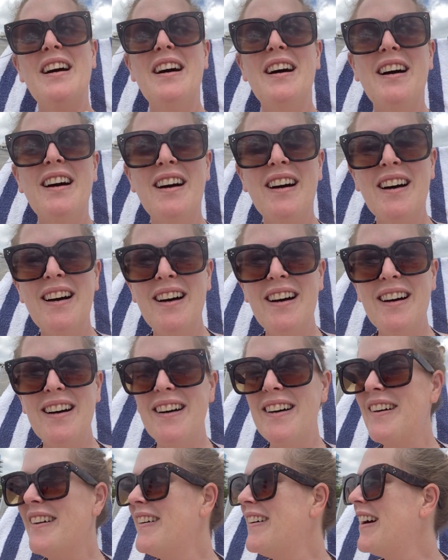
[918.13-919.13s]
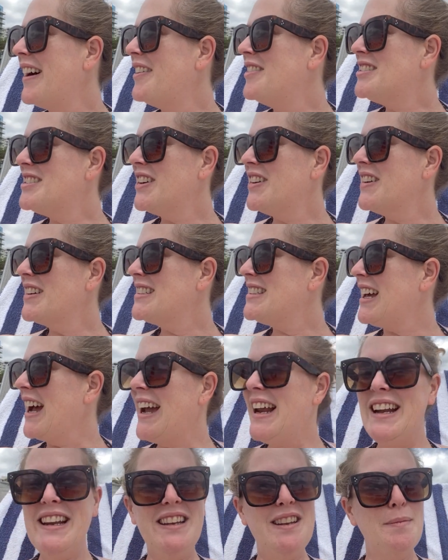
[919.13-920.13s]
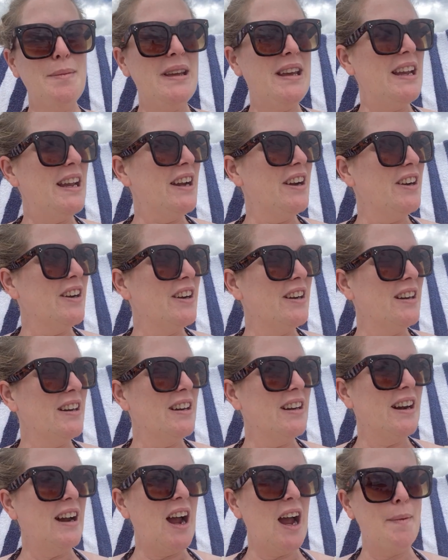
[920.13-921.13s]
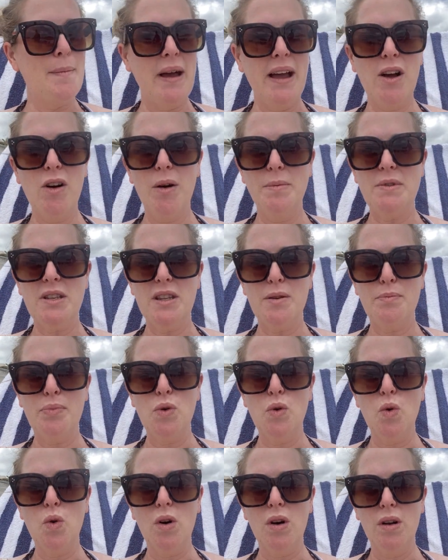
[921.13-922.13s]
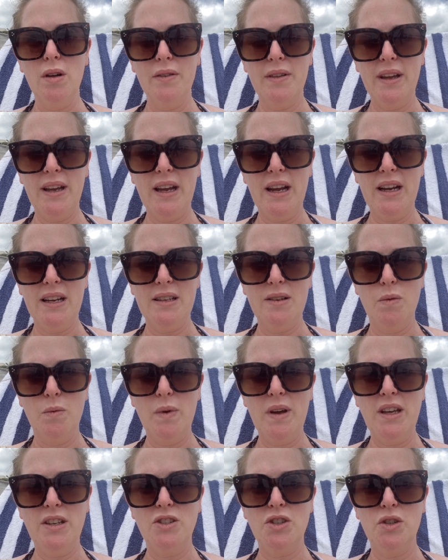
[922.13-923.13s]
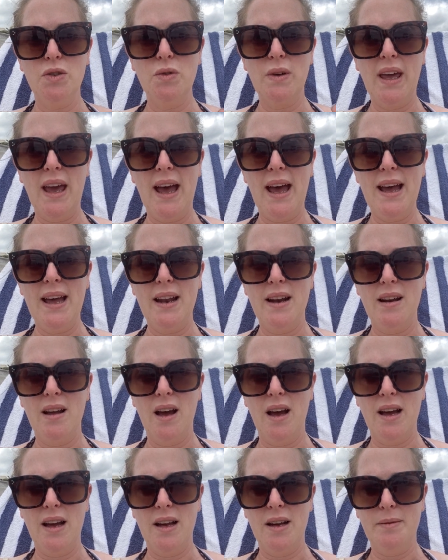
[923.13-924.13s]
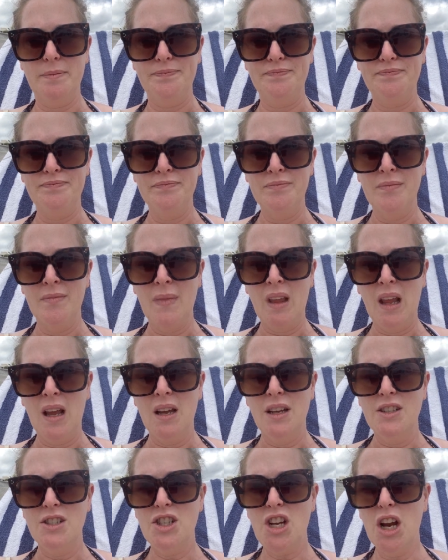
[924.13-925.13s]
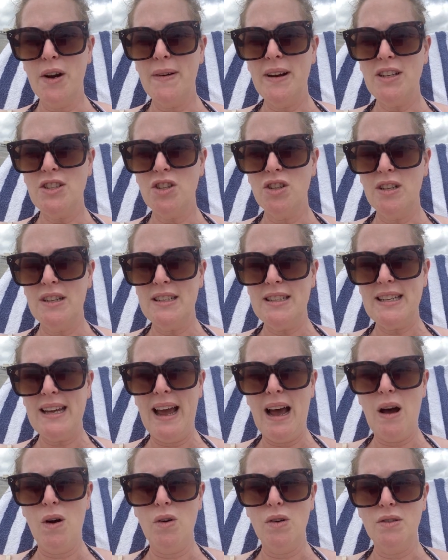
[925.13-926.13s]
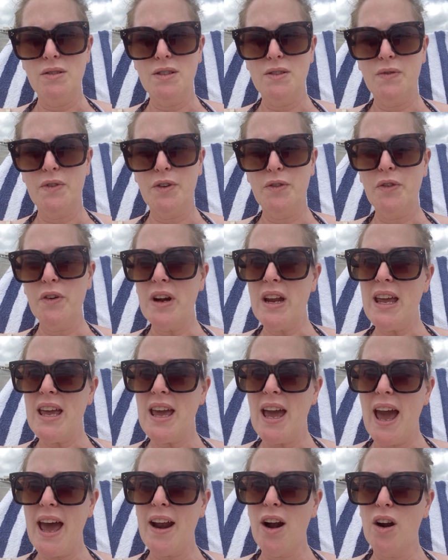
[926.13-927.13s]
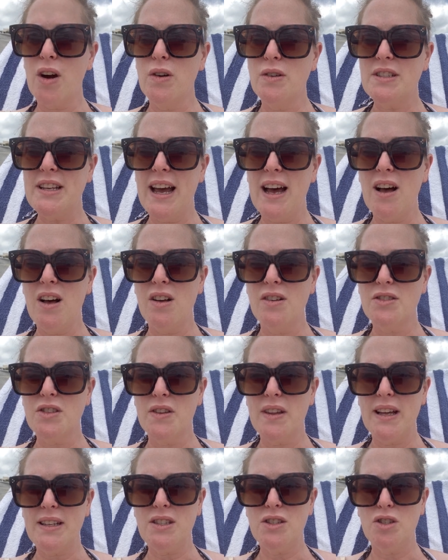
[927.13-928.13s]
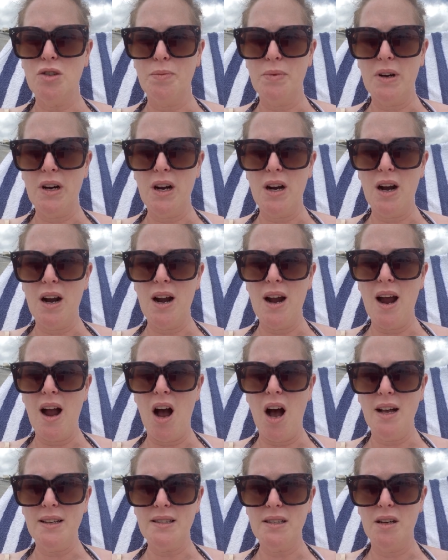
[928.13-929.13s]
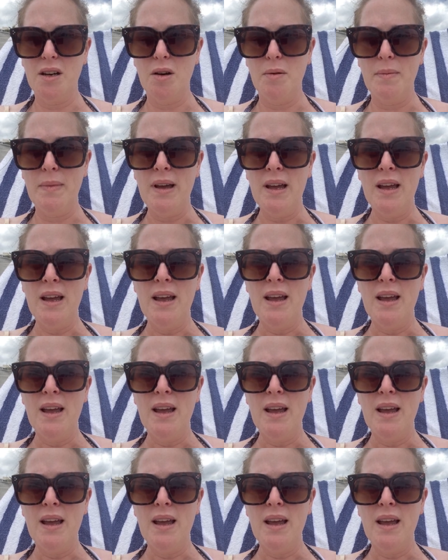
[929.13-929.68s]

I'm so excited to be here. I might go up to the pool. We do get chair rental and towels for free at our hotel, so that's super awesome.